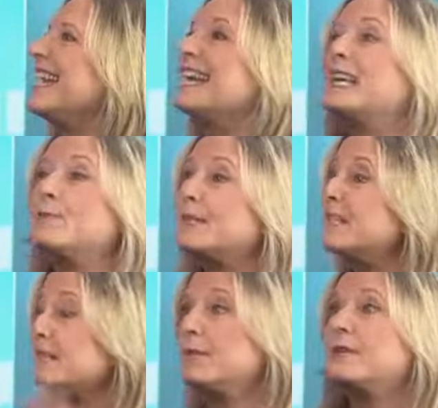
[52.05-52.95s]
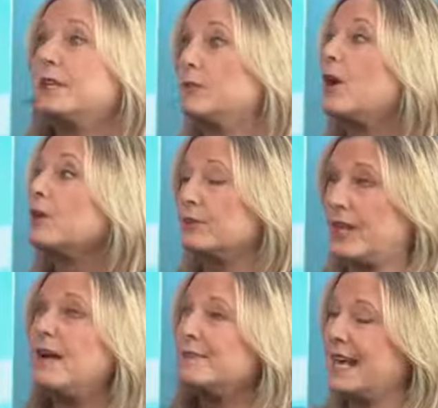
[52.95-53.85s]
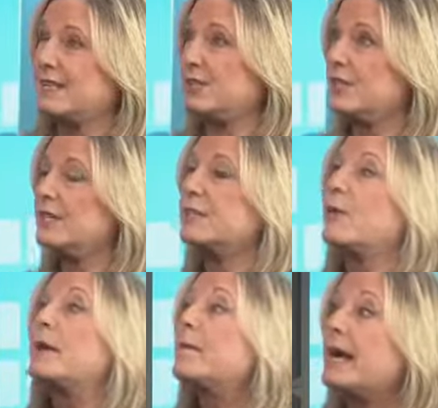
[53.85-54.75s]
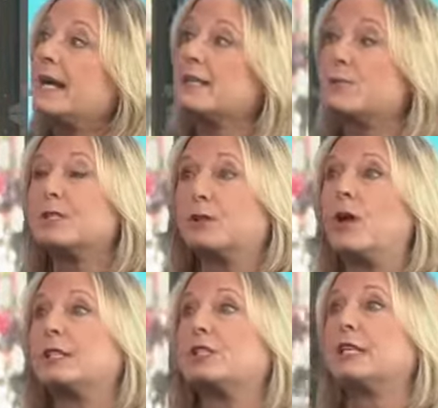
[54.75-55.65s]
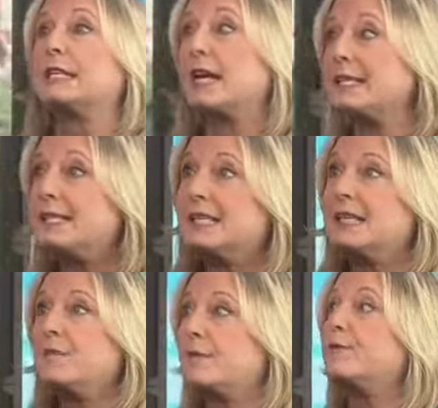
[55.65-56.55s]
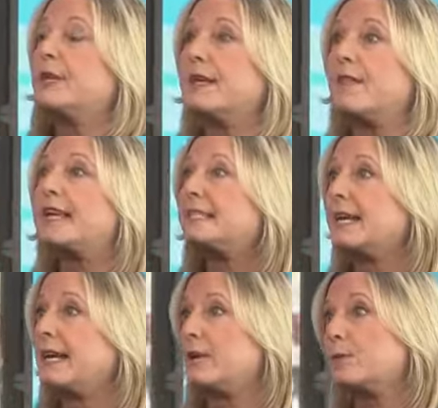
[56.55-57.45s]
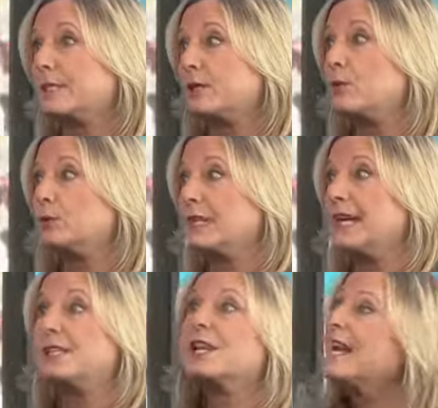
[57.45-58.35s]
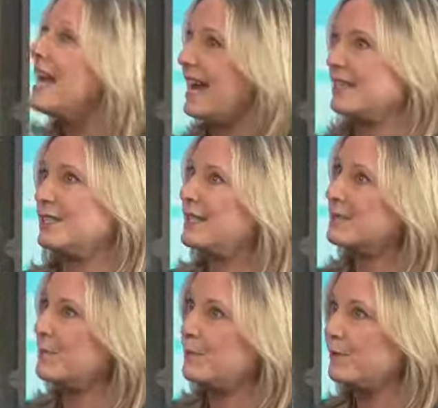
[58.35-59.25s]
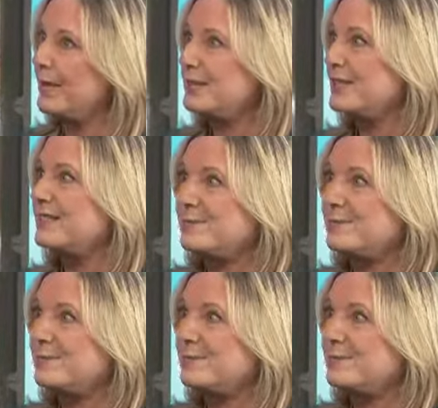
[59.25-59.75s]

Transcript: Keeps, it keeps us living longer lives, actually. So antibiotics was launched in 1950, and that decade was the golden age. Actually, that's when prevention